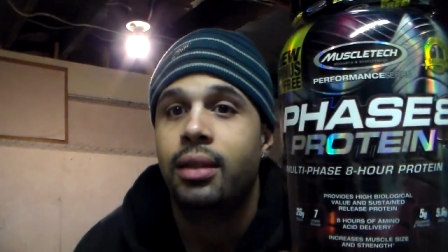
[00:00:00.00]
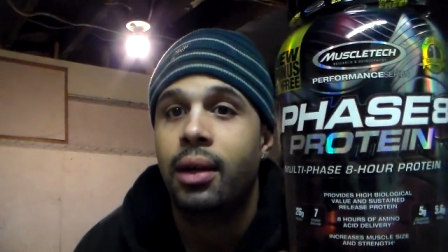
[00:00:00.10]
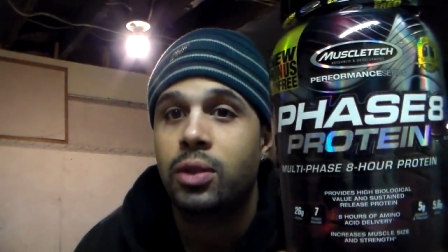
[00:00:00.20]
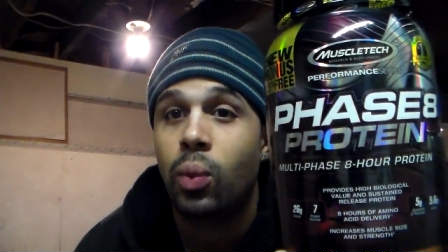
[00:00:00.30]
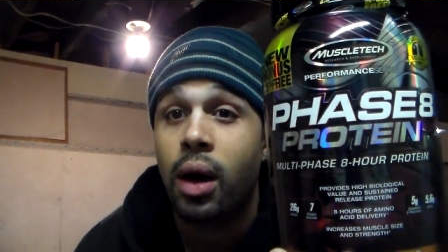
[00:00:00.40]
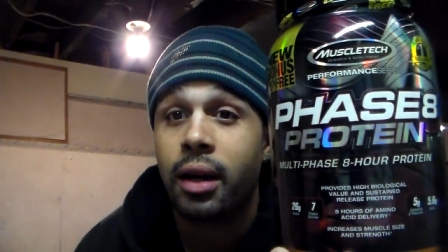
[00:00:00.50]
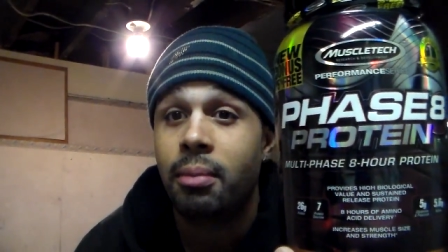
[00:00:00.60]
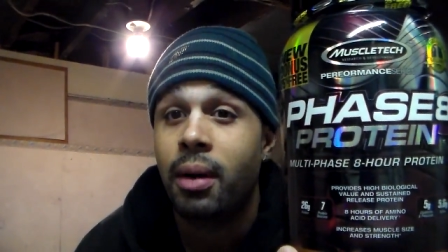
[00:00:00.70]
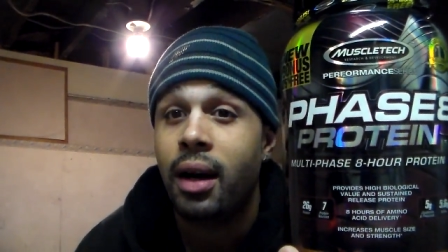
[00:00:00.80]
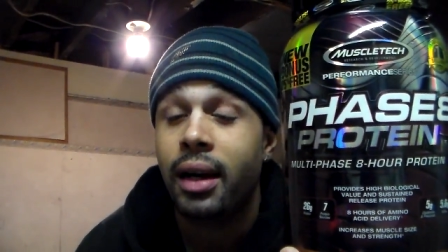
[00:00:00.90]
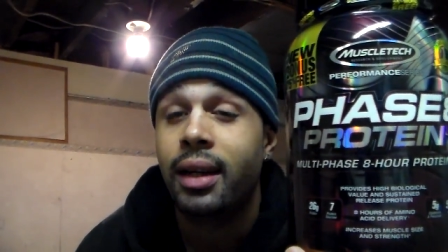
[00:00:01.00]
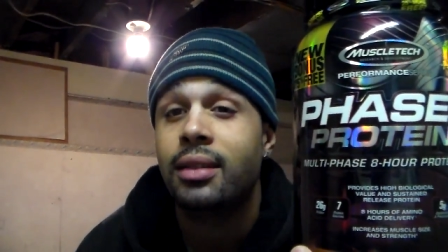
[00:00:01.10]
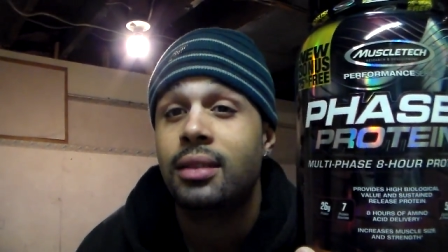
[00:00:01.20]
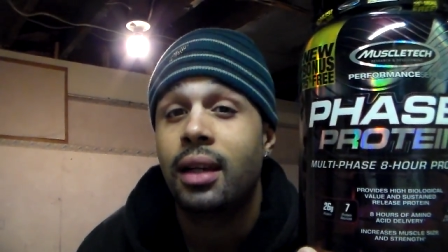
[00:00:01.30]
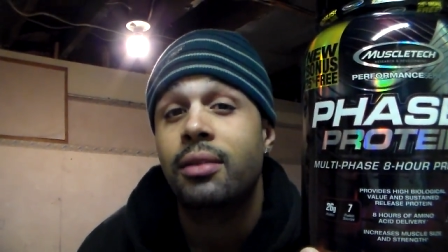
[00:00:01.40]
I was walking by and I
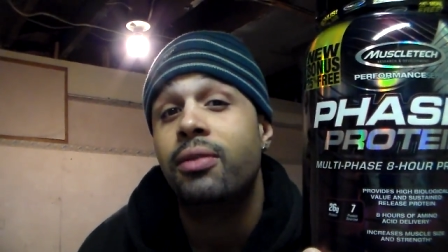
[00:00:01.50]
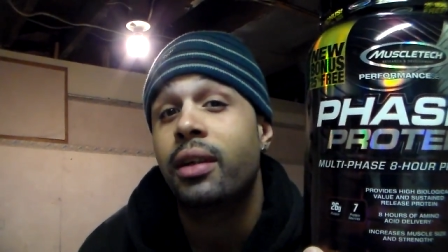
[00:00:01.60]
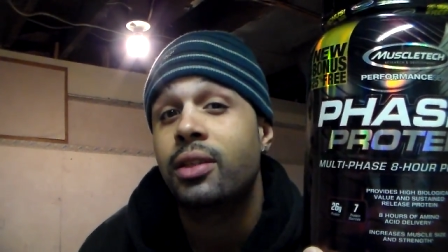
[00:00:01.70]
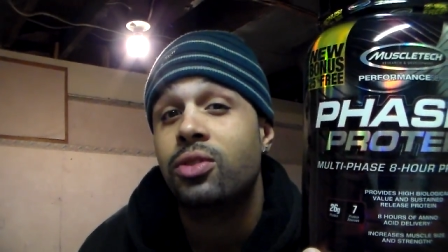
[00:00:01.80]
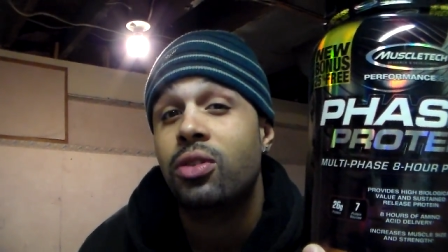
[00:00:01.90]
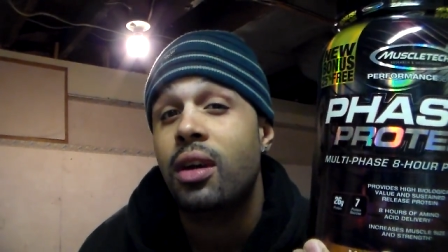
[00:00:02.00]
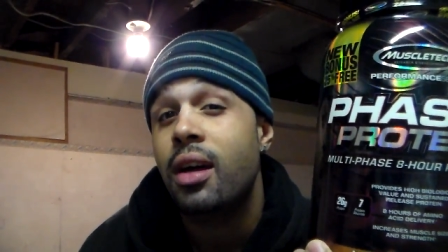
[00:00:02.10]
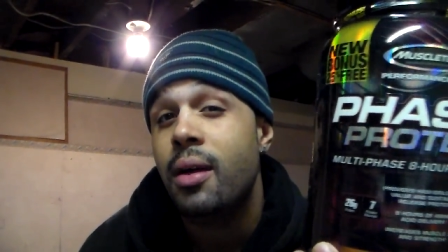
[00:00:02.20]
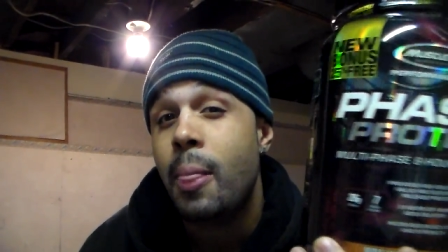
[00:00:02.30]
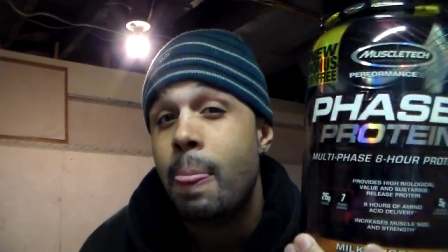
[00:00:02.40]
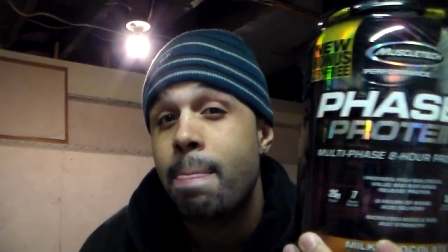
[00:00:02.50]
decided to fucking try.